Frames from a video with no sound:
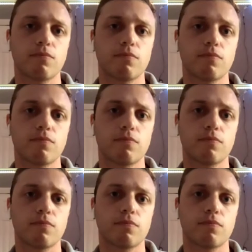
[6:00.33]

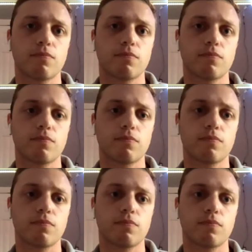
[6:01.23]

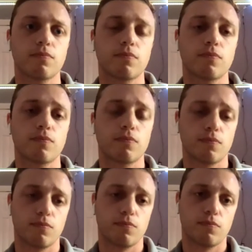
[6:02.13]

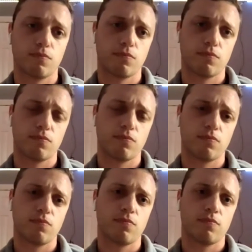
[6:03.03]

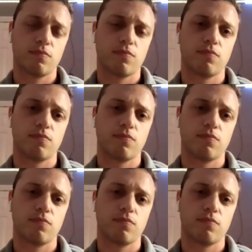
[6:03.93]
(silent)